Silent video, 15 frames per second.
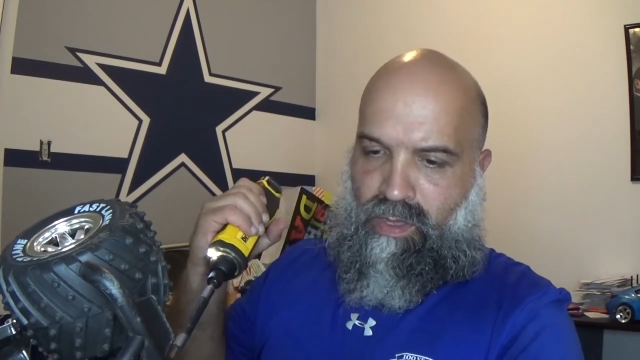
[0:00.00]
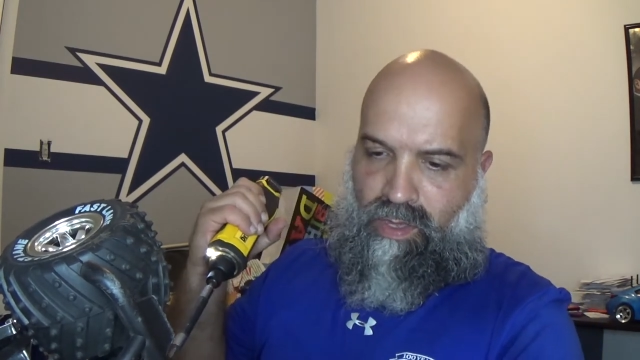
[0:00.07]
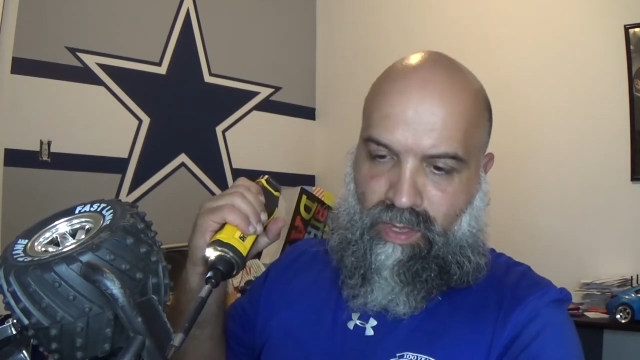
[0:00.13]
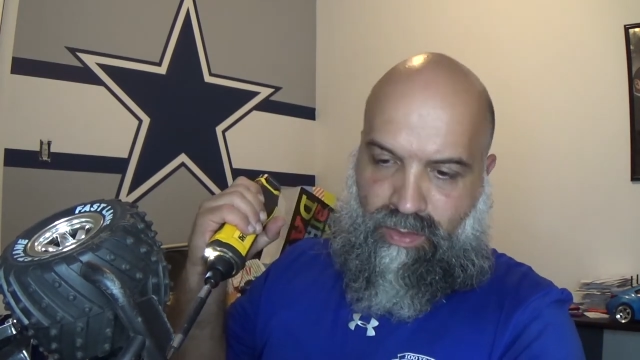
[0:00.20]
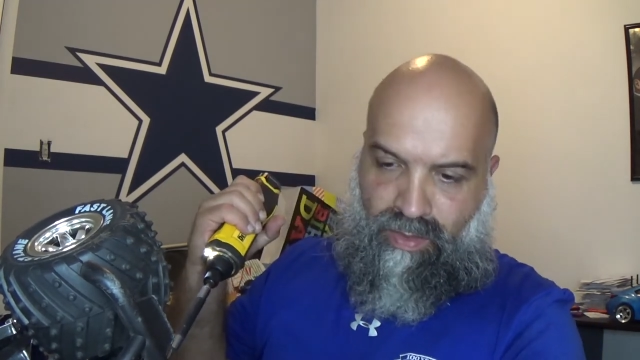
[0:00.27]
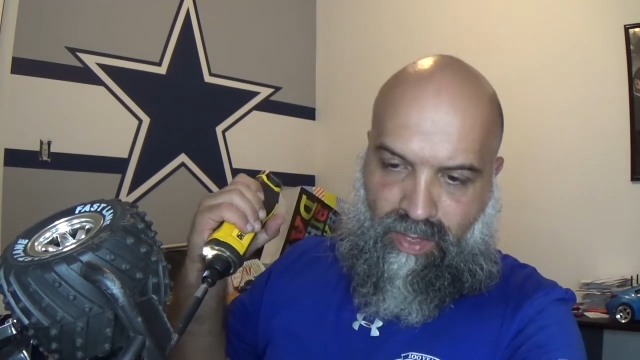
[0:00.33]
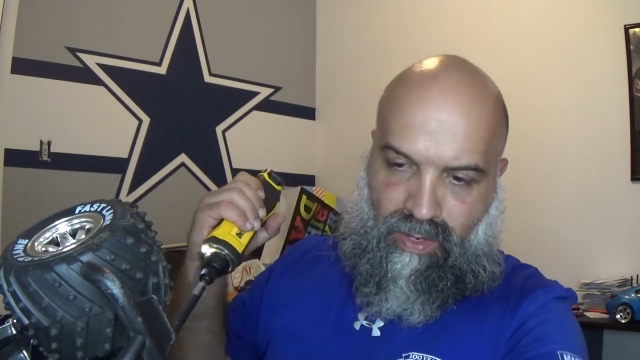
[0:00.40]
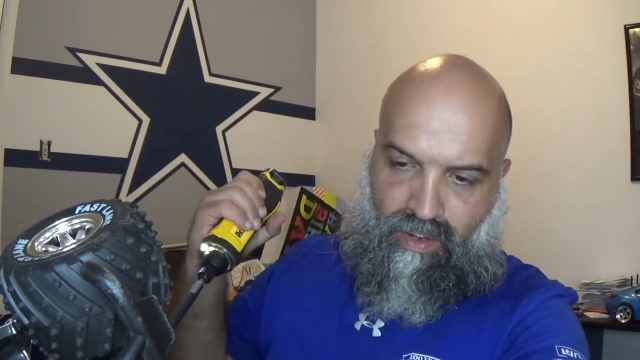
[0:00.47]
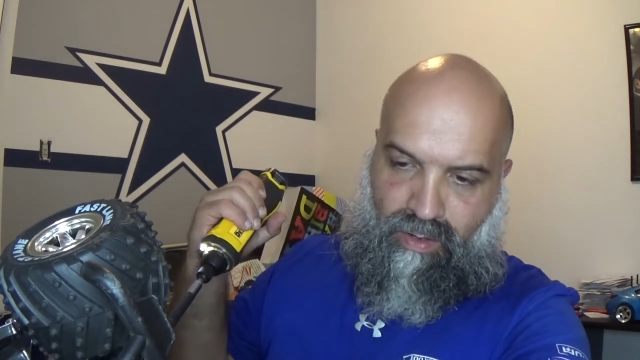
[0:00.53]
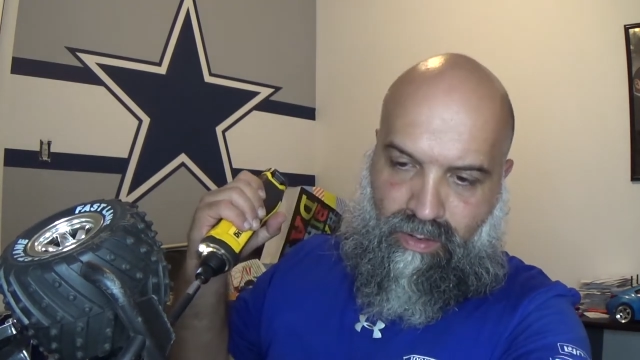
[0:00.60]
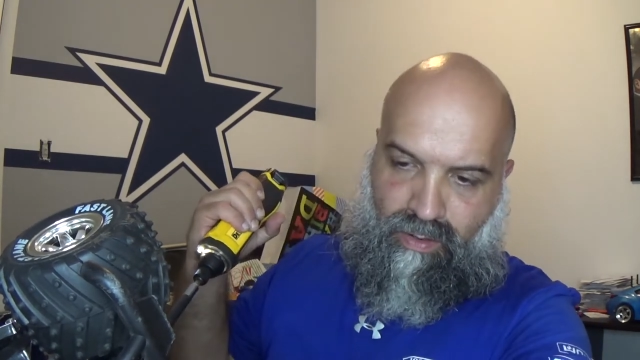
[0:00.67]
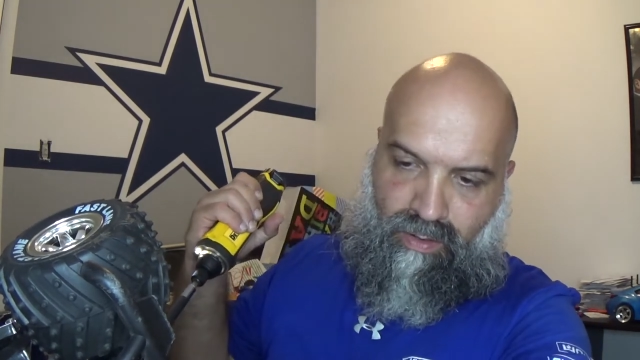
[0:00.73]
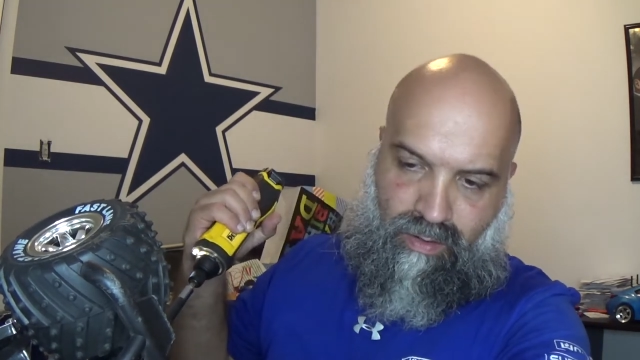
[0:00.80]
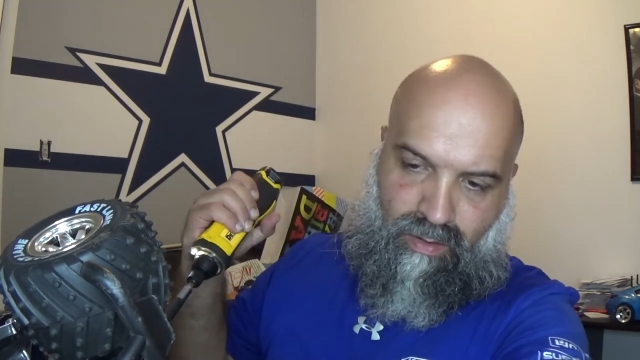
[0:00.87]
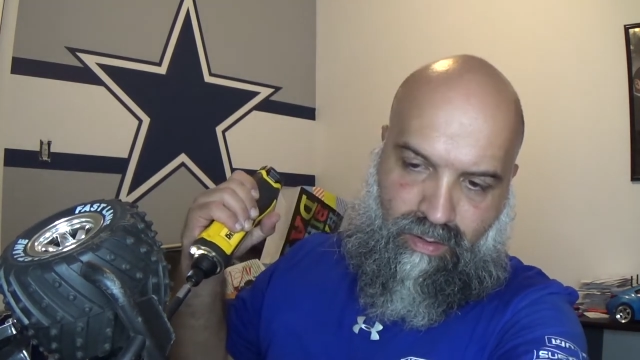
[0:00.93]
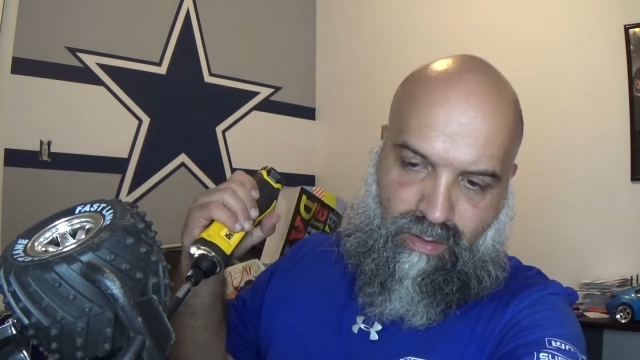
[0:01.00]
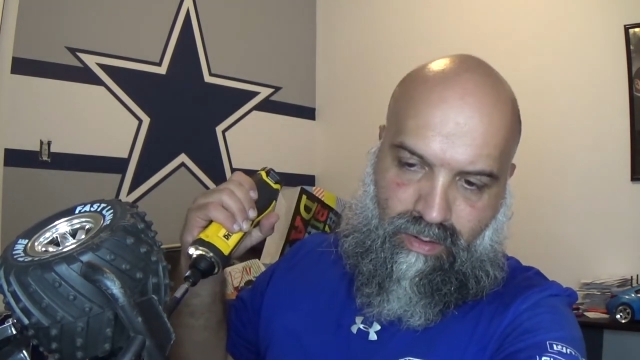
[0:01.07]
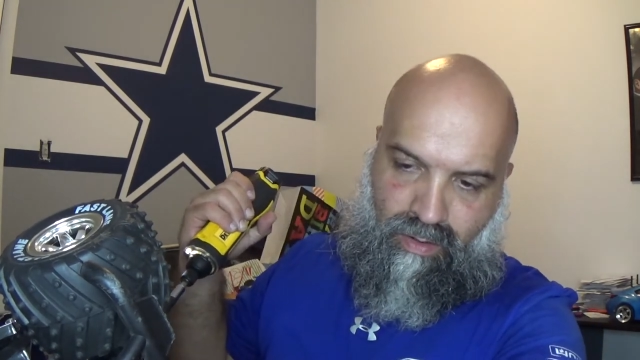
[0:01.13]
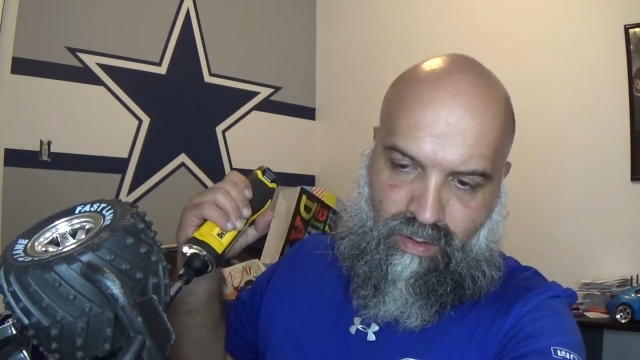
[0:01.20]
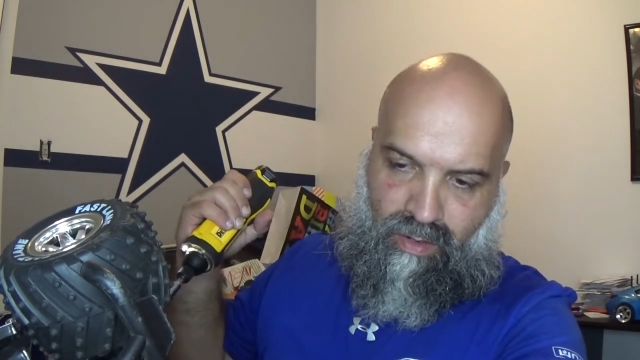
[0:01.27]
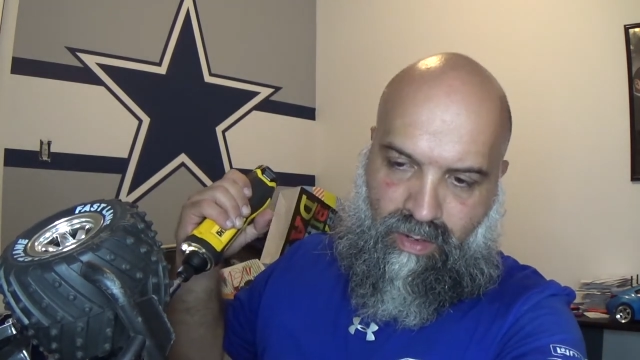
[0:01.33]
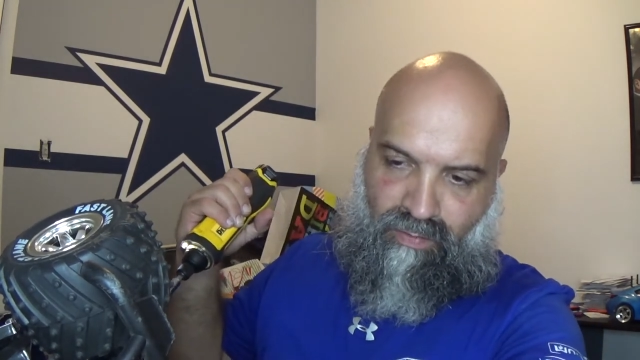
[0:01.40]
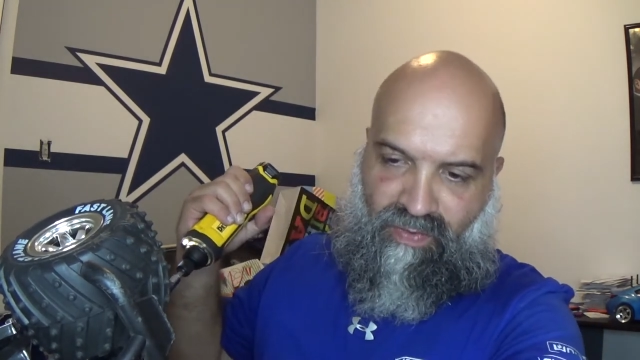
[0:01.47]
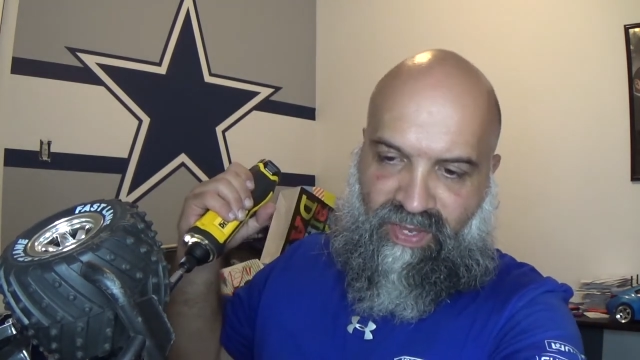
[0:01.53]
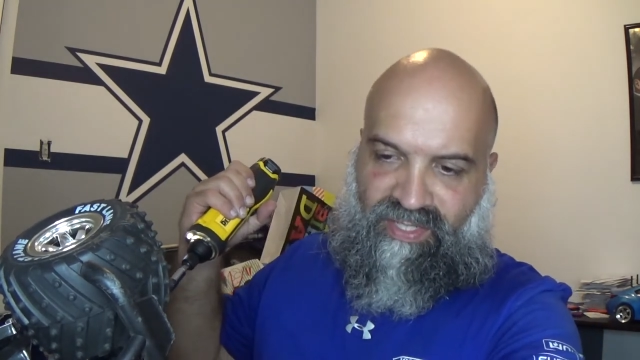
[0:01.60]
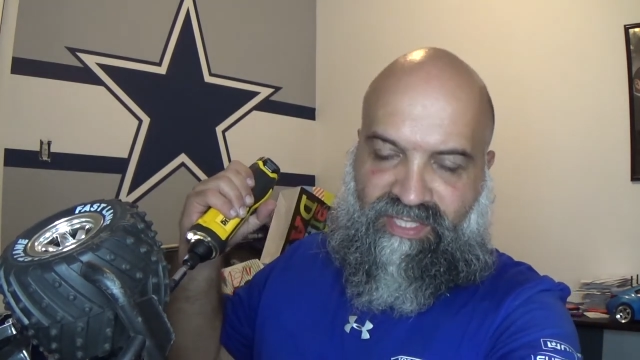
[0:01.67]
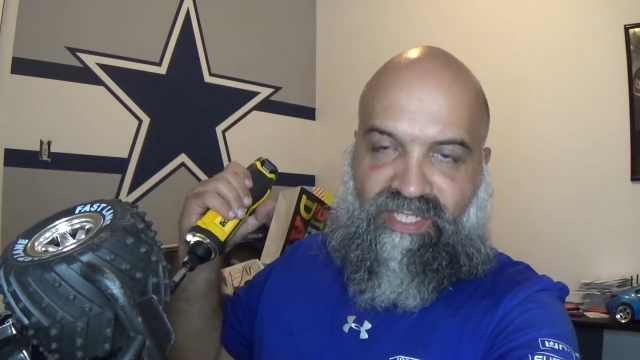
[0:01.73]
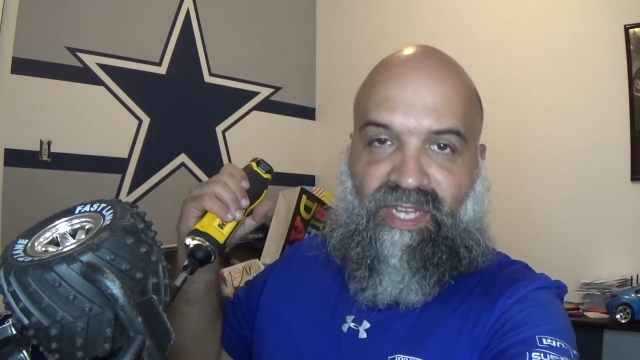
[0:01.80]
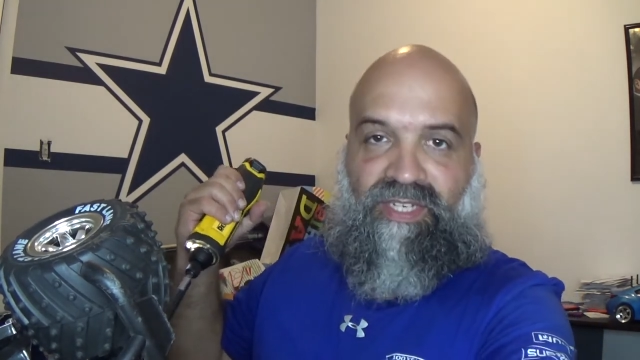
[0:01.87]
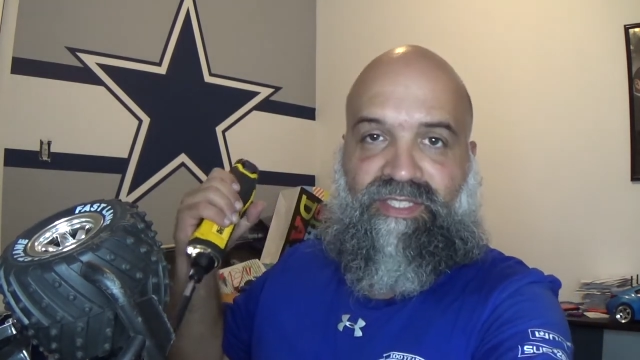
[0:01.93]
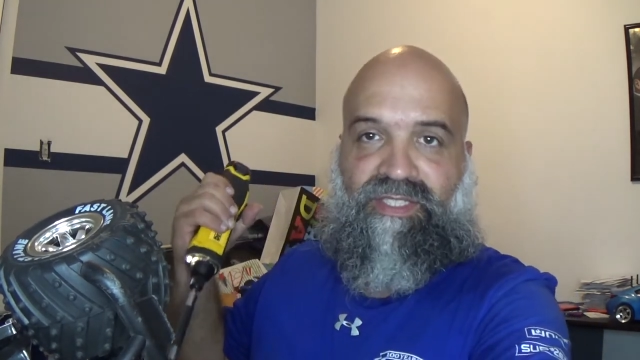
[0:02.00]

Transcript: And then, if I decide to